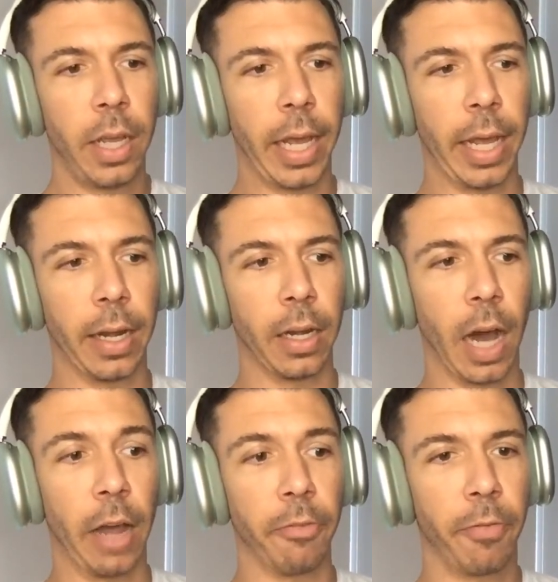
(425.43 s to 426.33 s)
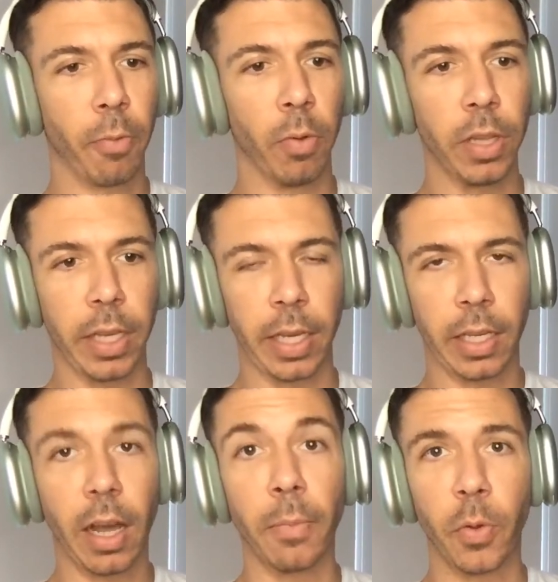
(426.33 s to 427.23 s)
and i've really
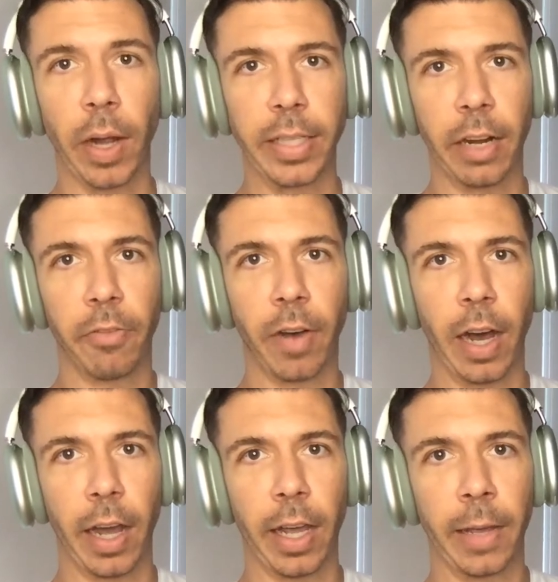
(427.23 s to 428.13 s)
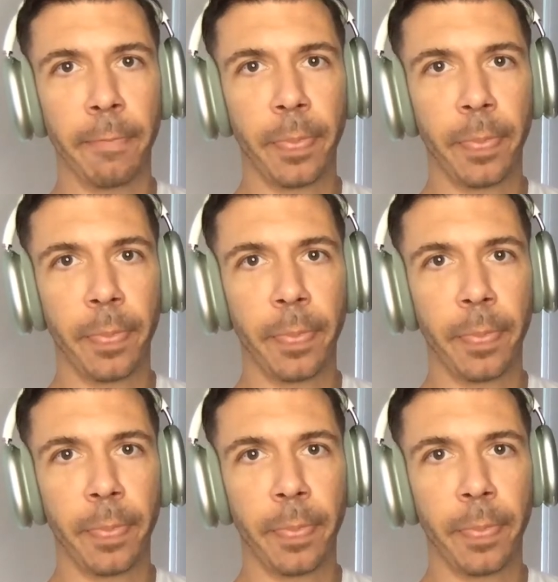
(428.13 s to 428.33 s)
come to identify